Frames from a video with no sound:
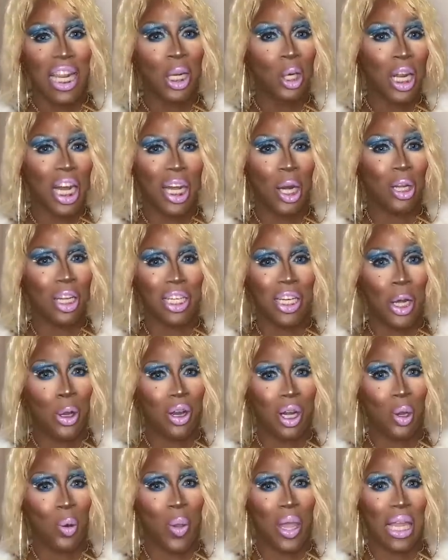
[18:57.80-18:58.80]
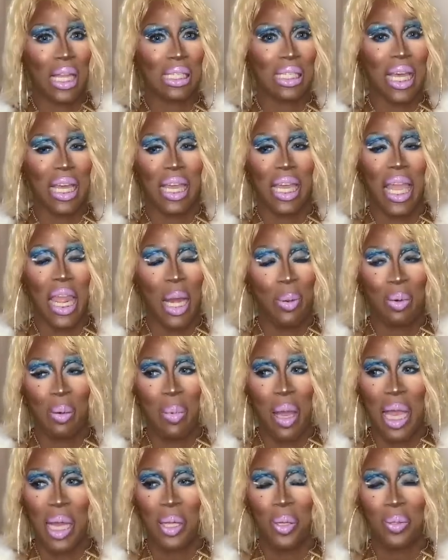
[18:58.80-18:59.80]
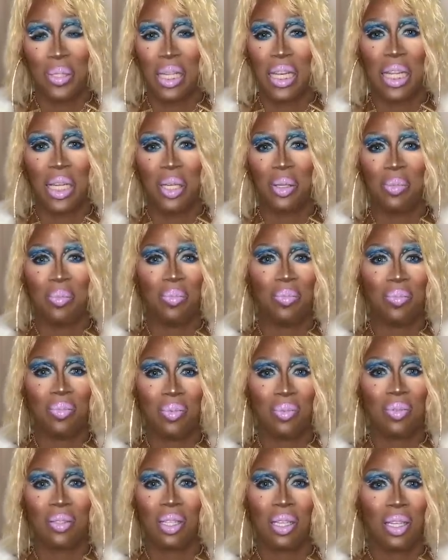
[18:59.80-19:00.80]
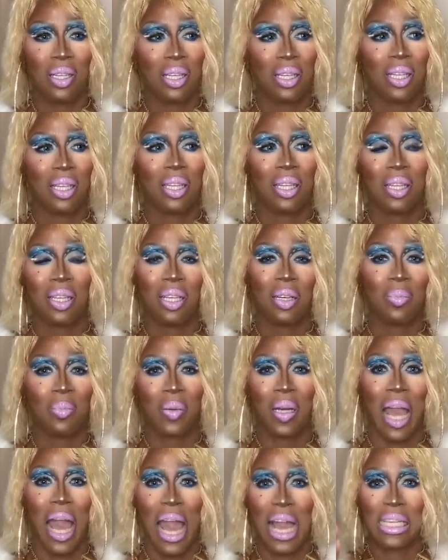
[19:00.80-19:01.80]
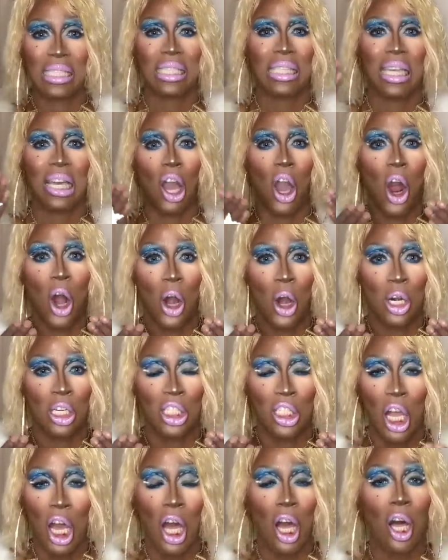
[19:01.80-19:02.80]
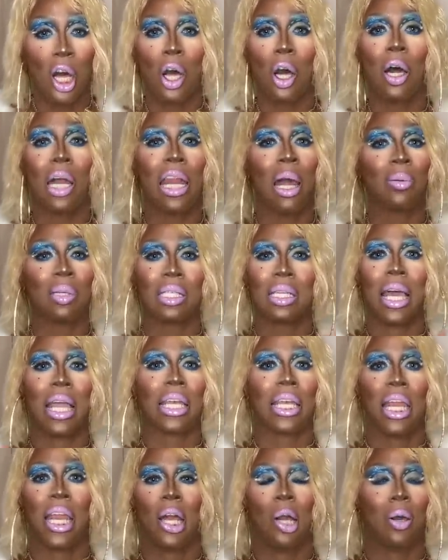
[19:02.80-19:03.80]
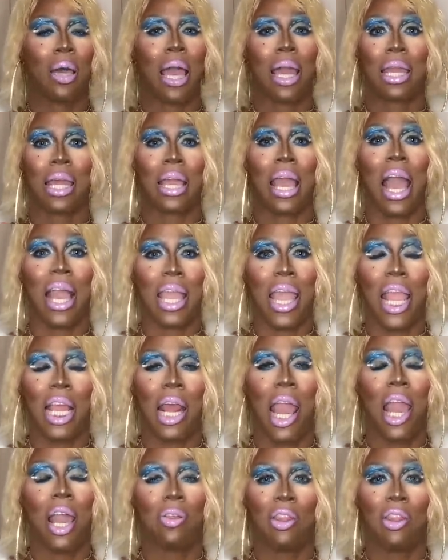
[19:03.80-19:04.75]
I know that there are queens like Cameron Michaels and them, but I see a hard jaw and I'm just like, no, I can't